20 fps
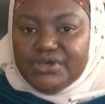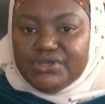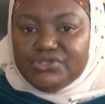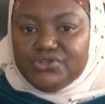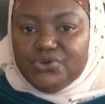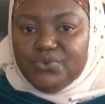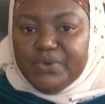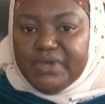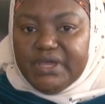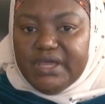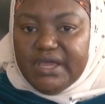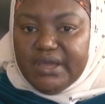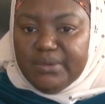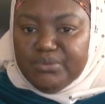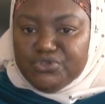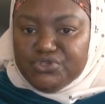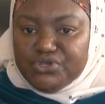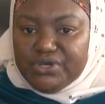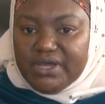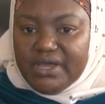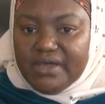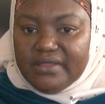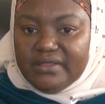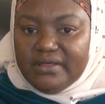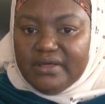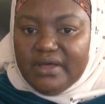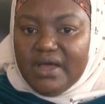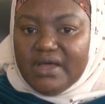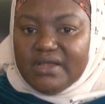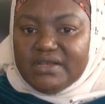So we came
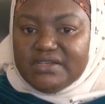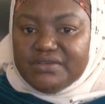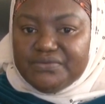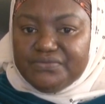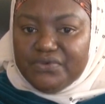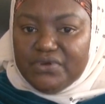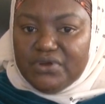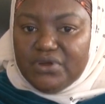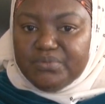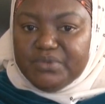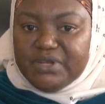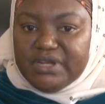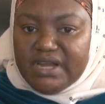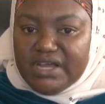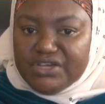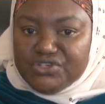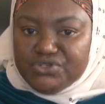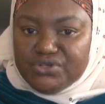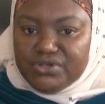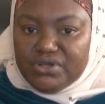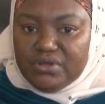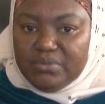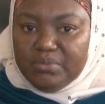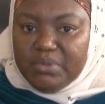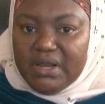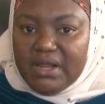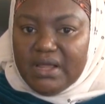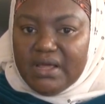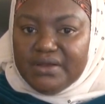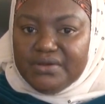together and developed a national
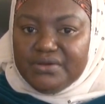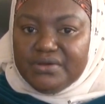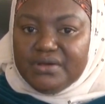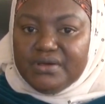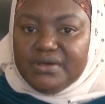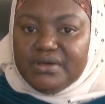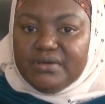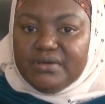plan